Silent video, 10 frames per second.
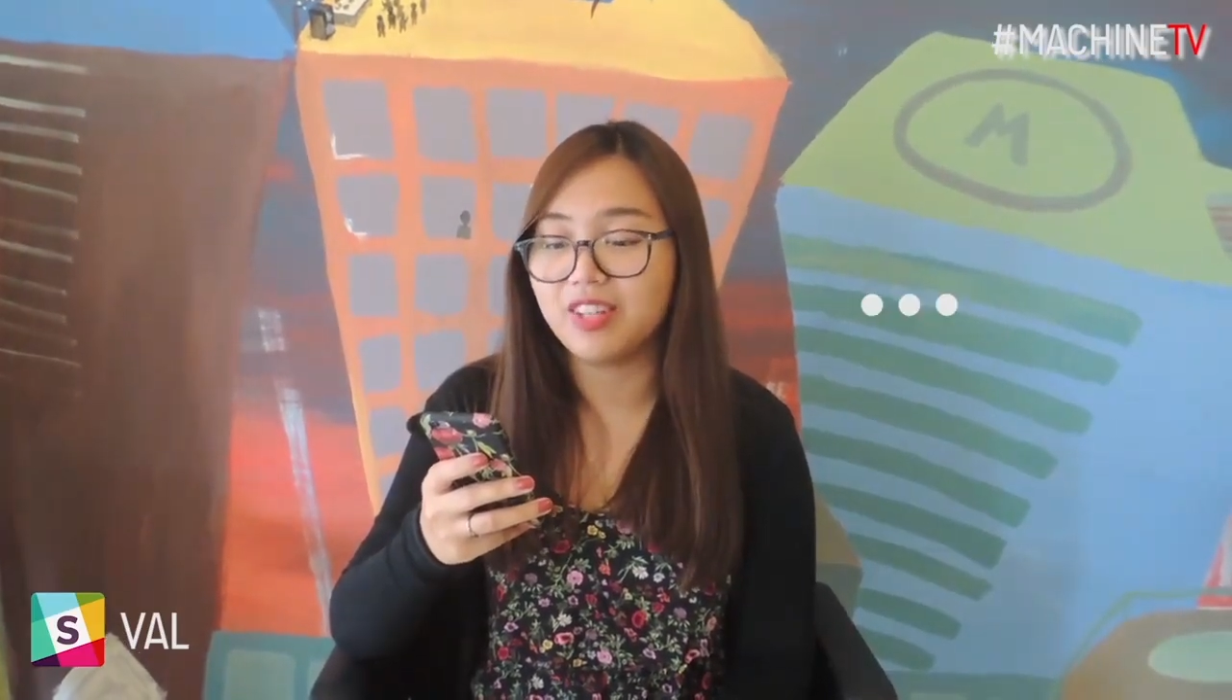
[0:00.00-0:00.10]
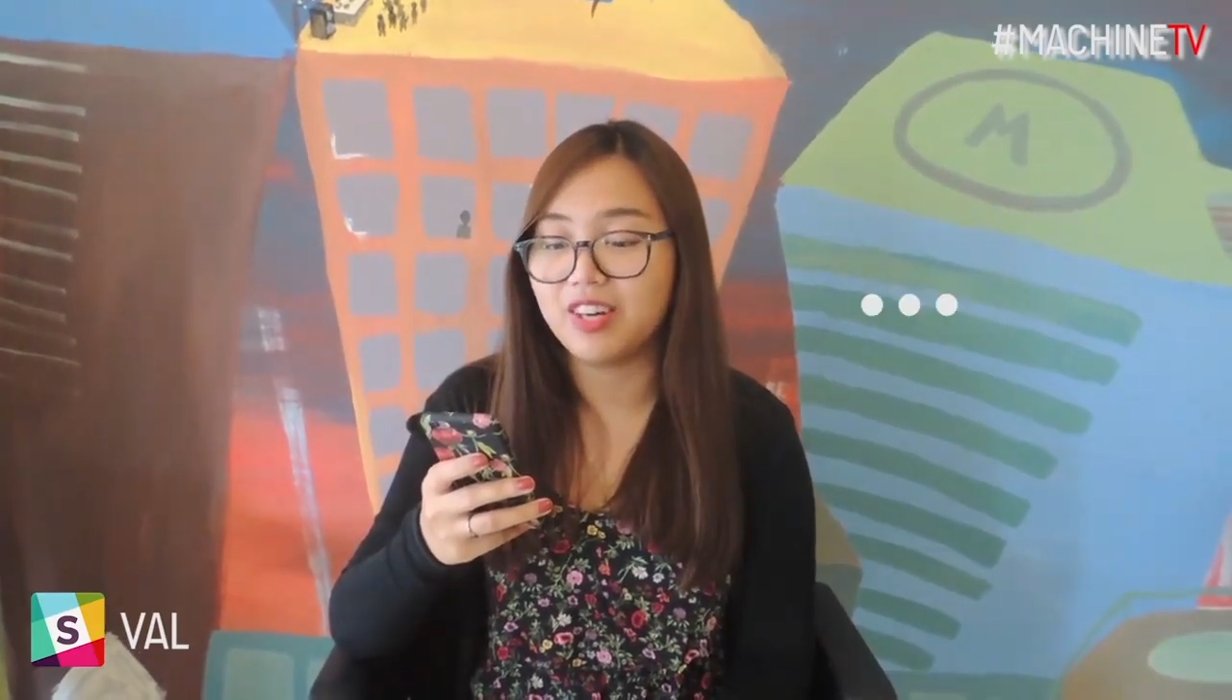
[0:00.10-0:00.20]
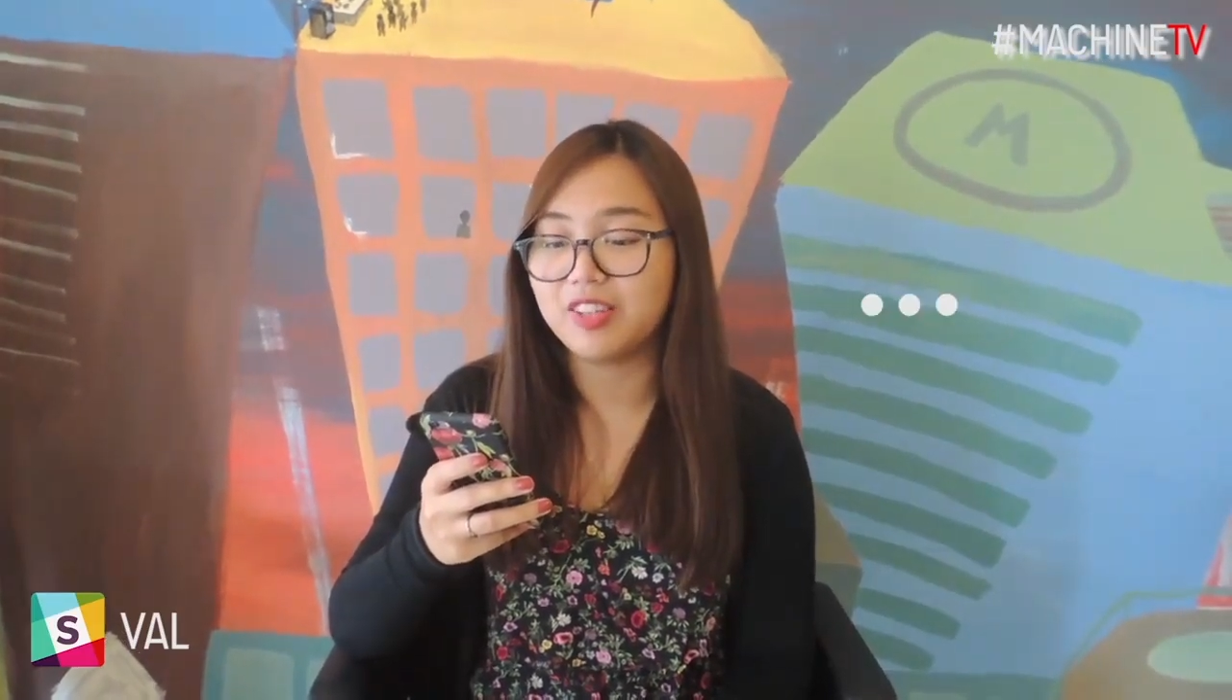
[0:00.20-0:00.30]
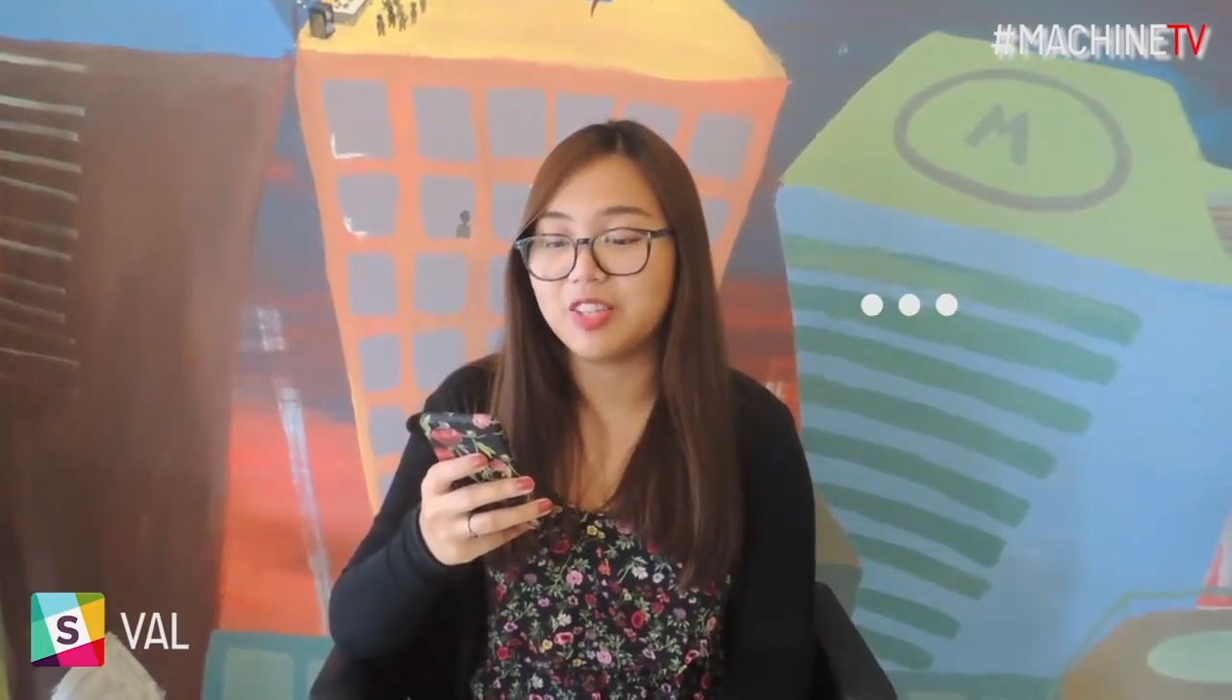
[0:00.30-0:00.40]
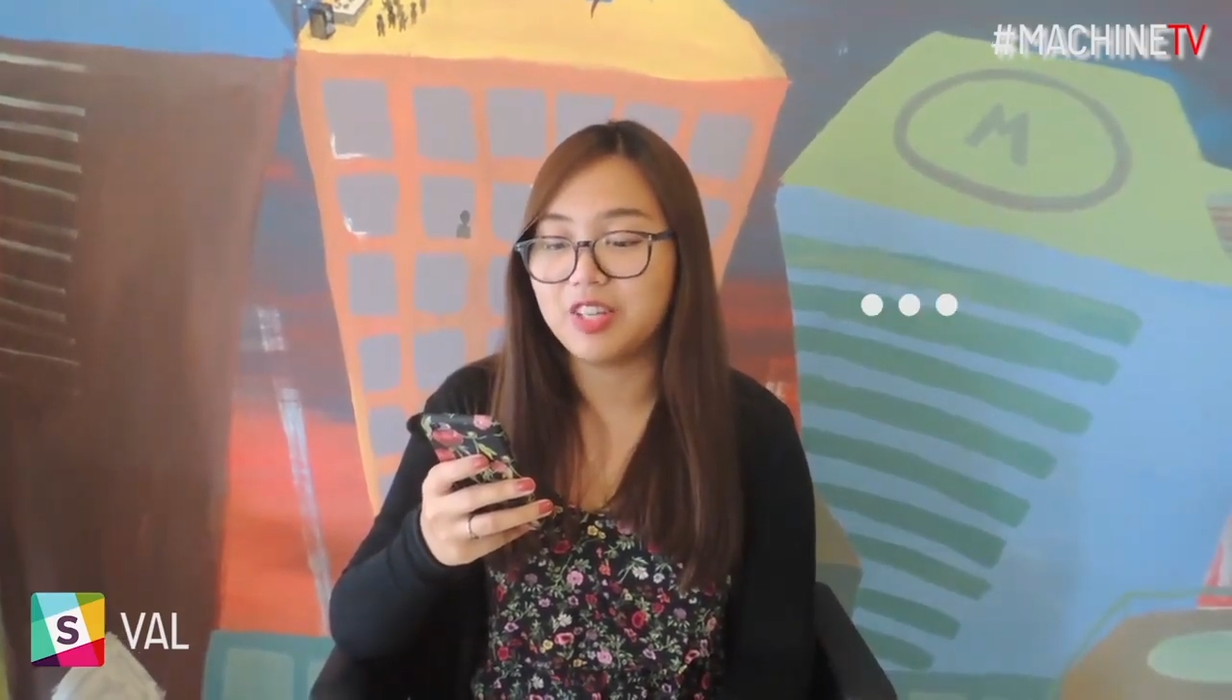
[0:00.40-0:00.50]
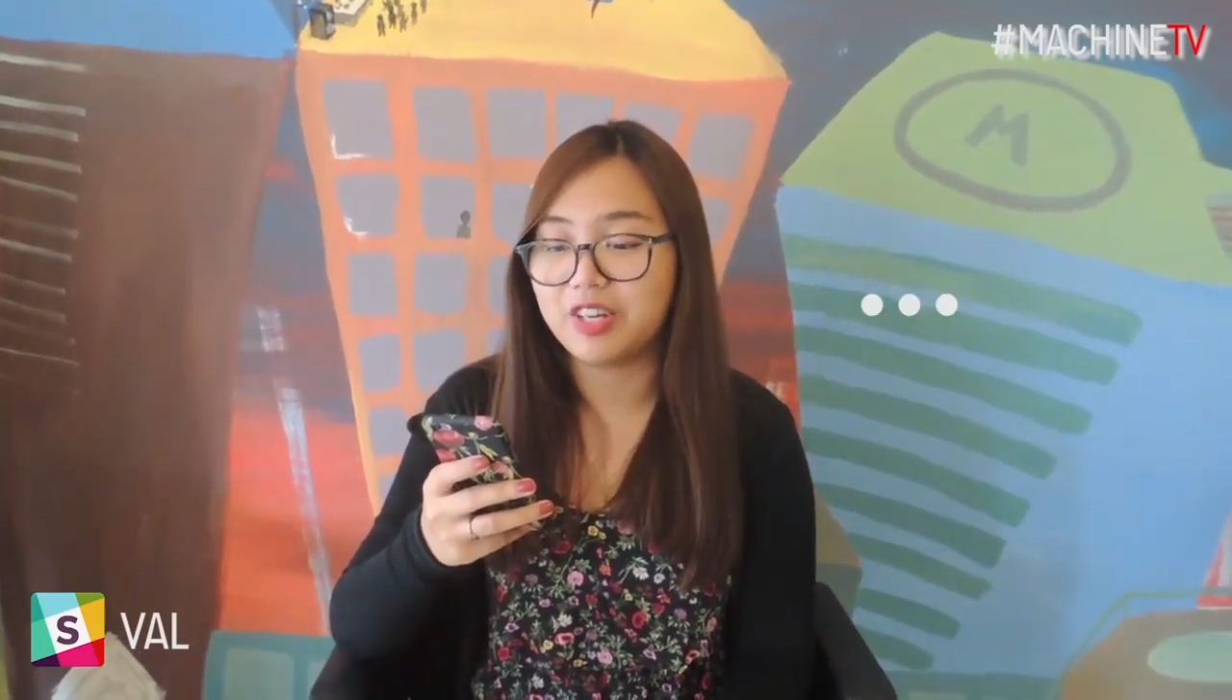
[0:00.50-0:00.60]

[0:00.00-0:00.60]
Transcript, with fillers: Dot